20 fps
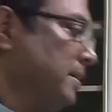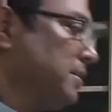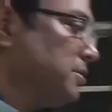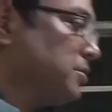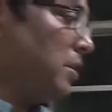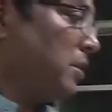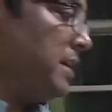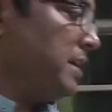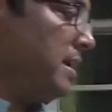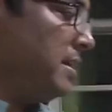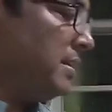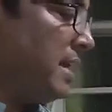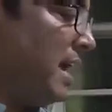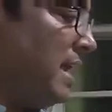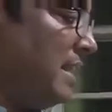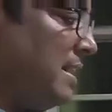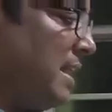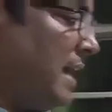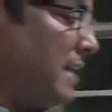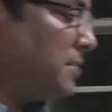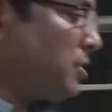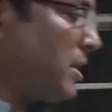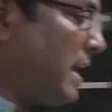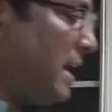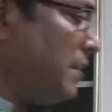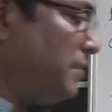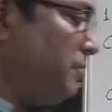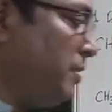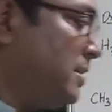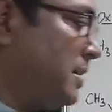So ethyl
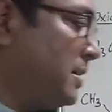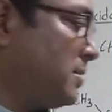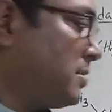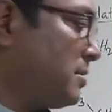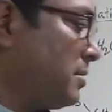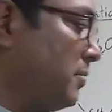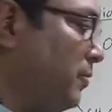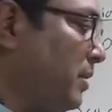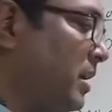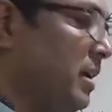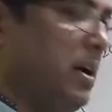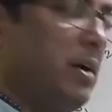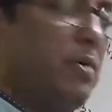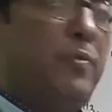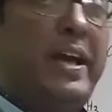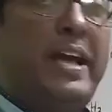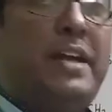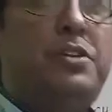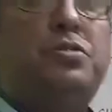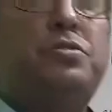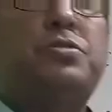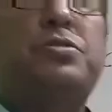nitride, when